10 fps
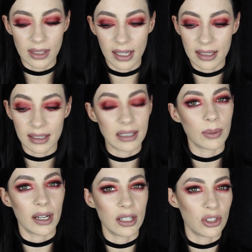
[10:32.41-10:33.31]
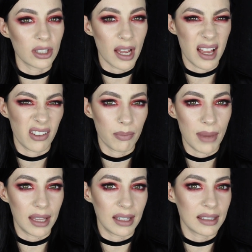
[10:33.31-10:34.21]
seeing as this one I just kind of
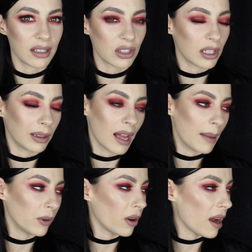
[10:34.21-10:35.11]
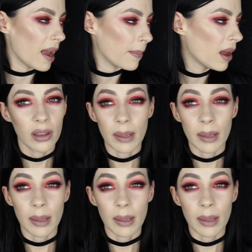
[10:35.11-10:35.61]
mainly stuck to Lime Crime.